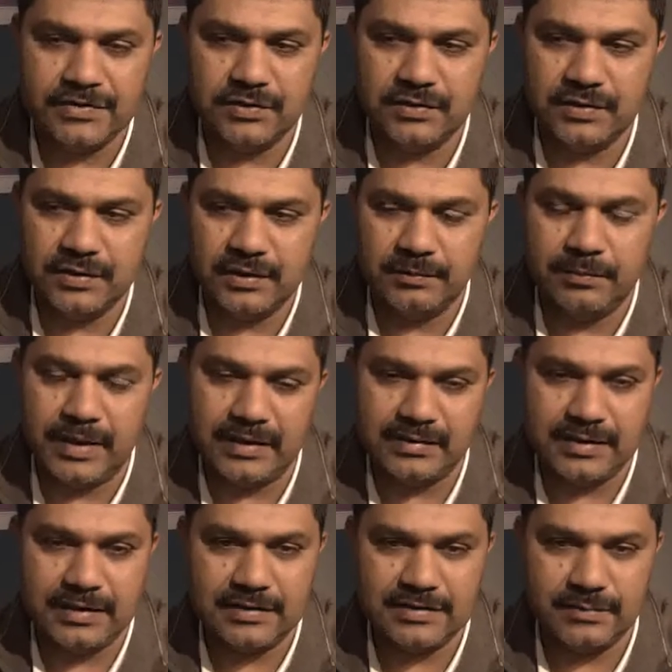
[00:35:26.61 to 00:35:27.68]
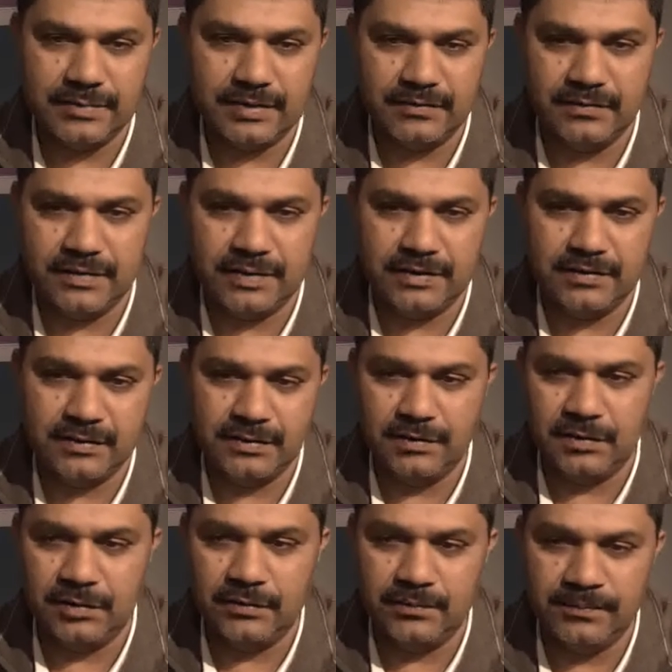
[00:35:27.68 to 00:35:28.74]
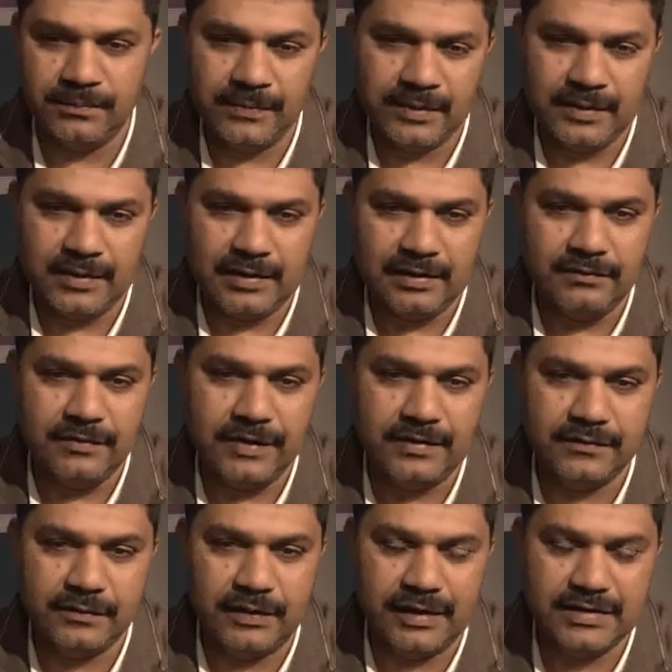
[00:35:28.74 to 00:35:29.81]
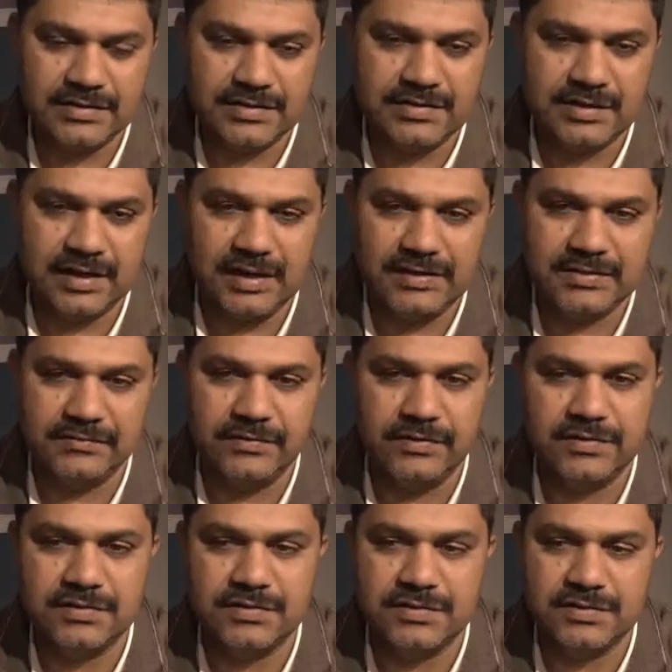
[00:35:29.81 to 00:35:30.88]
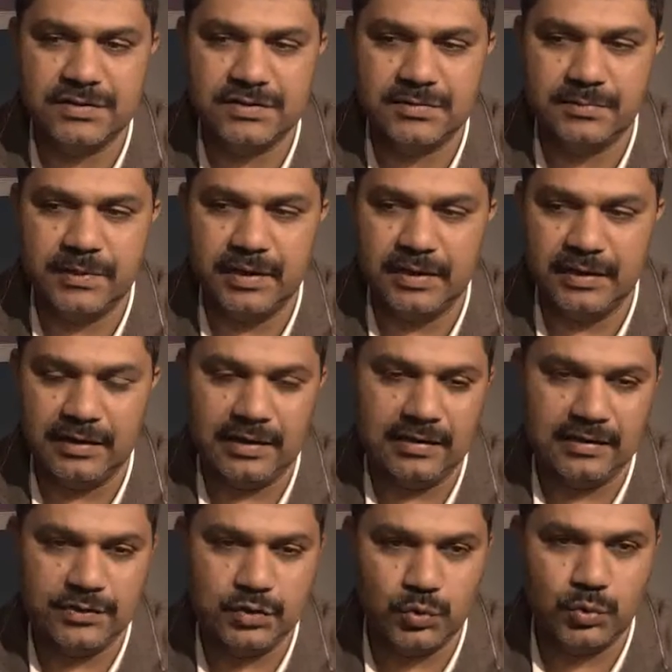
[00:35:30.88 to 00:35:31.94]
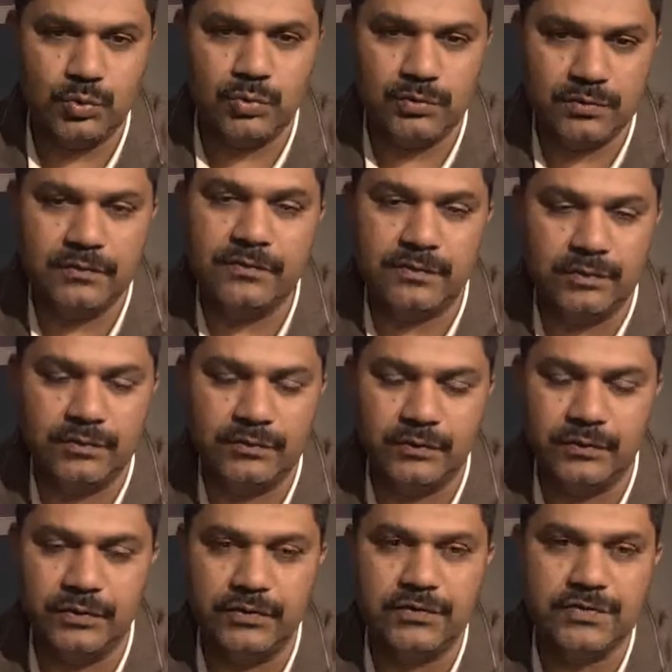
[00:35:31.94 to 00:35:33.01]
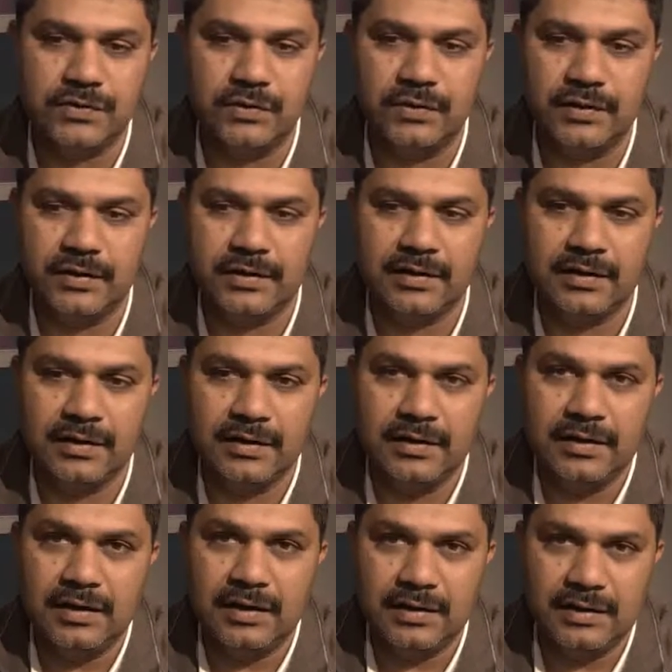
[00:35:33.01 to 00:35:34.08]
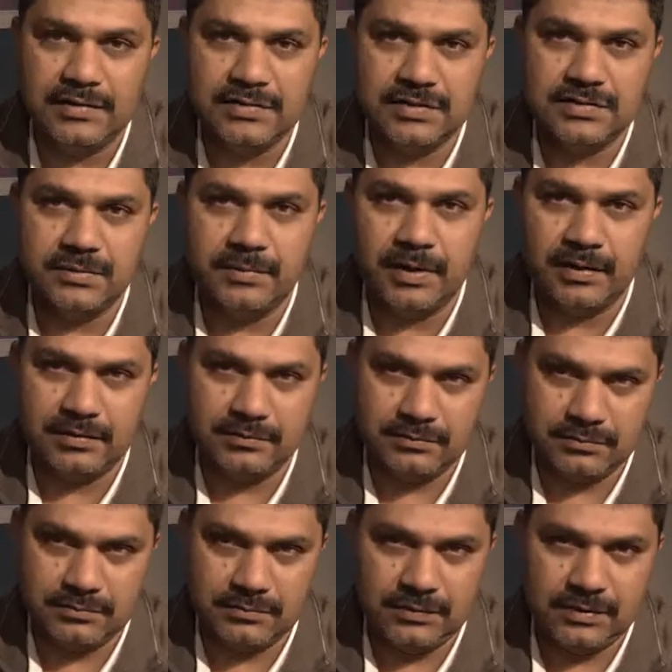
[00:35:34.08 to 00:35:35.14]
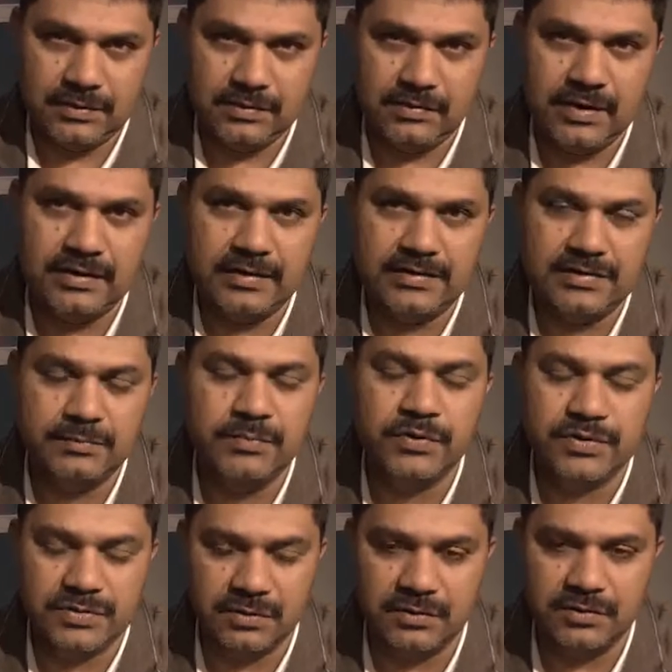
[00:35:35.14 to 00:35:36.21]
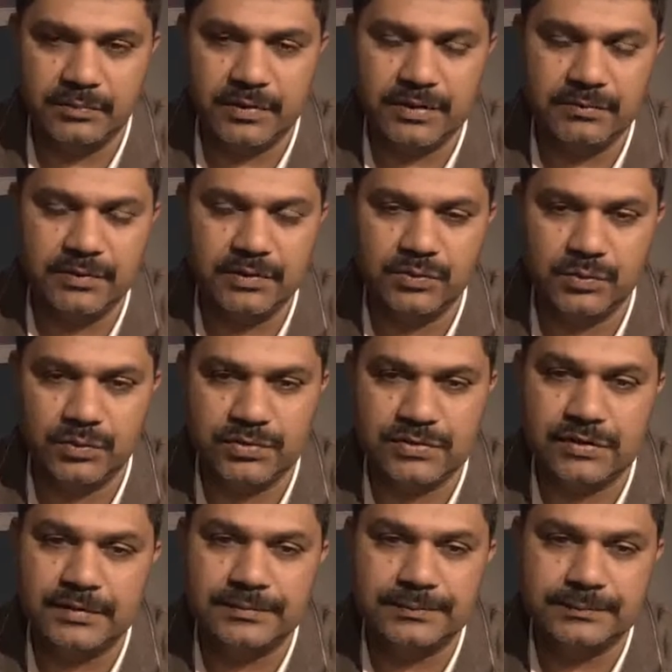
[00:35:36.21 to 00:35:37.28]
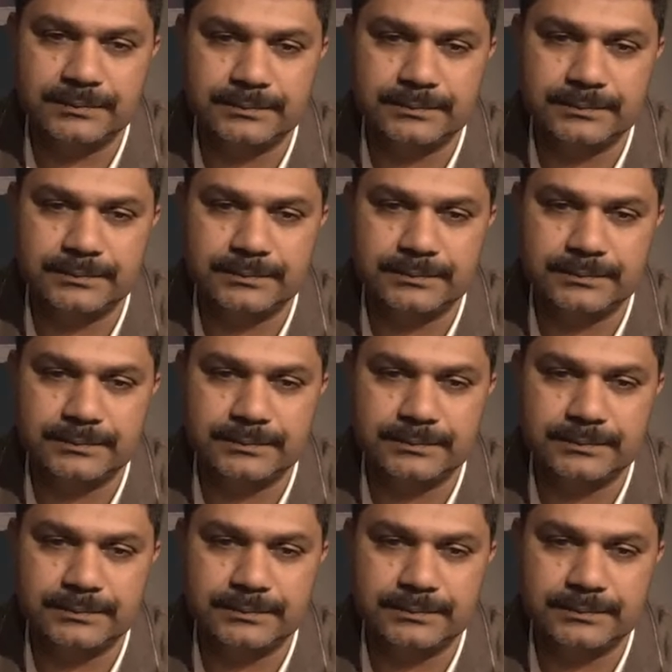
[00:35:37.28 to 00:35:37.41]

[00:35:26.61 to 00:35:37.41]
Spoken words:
So the thing, make that as a bit of a, you know, an eventful exercise versus just being another chore for you. So I think it's just about creating some personal commitment towards it.